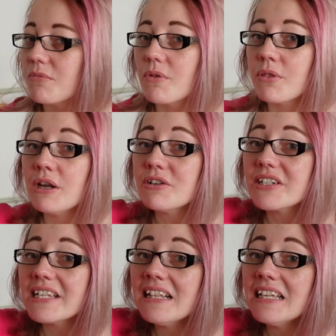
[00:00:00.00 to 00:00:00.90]
they're
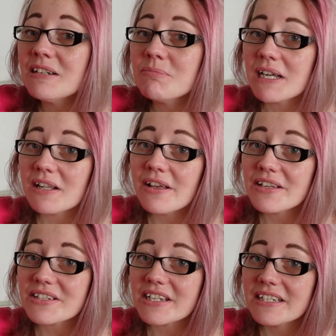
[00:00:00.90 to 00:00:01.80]
still in my
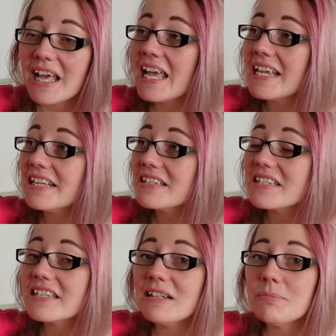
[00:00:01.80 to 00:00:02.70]
closet. I can
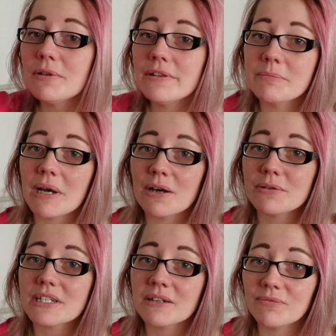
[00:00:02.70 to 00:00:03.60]
still pull them
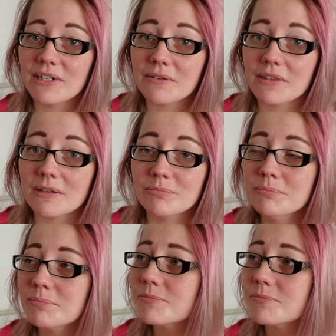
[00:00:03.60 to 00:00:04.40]
out and wear them.